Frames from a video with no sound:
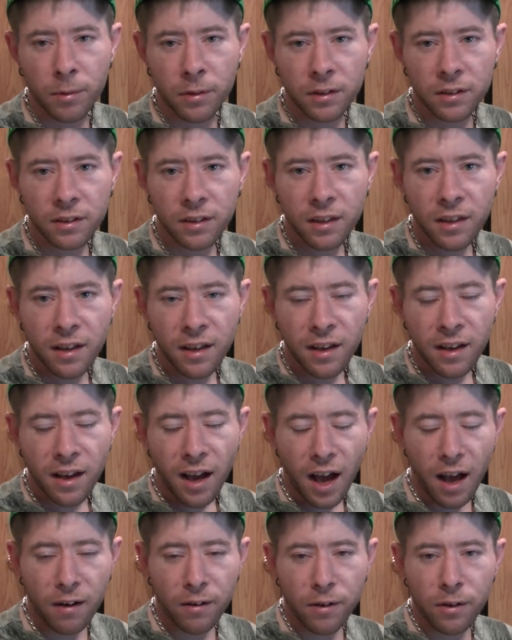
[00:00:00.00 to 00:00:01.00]
But,
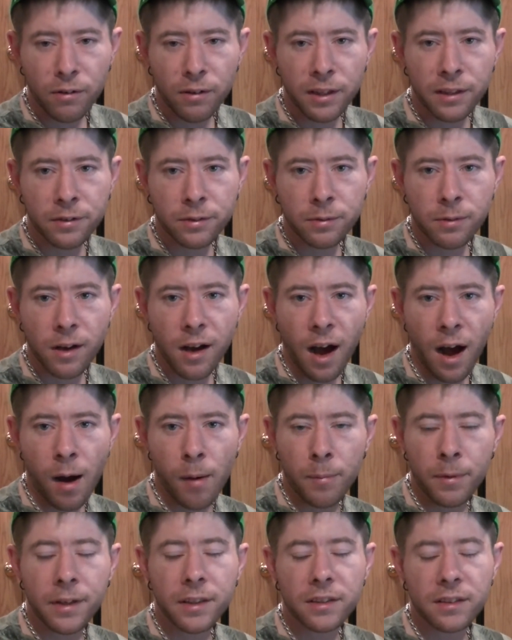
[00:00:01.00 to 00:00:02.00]
I don't know, leave some
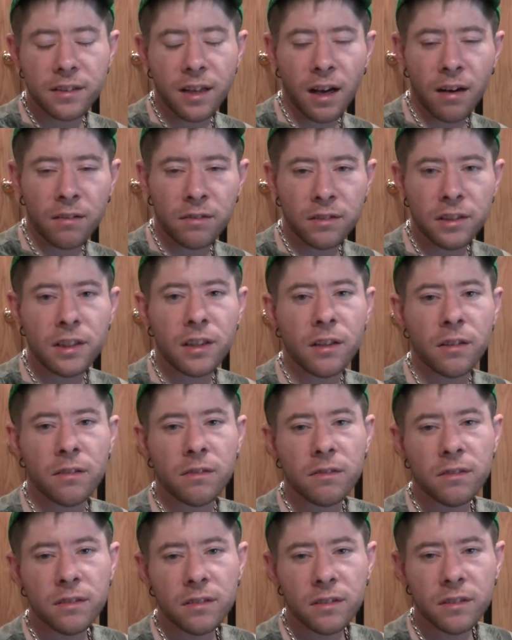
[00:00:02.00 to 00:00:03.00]
comments down, you
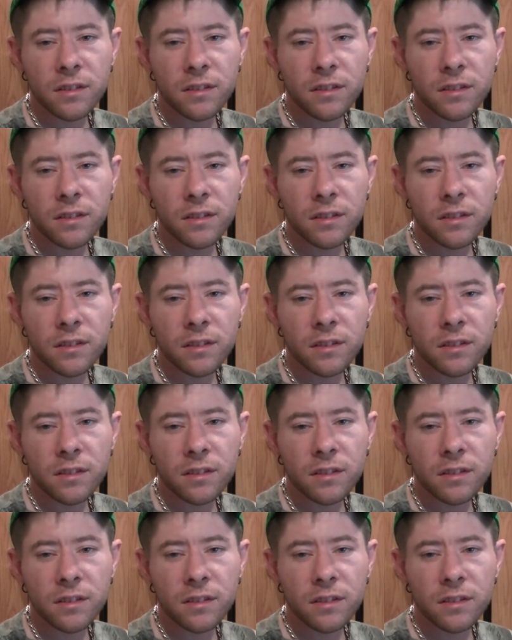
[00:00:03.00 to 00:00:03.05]
know,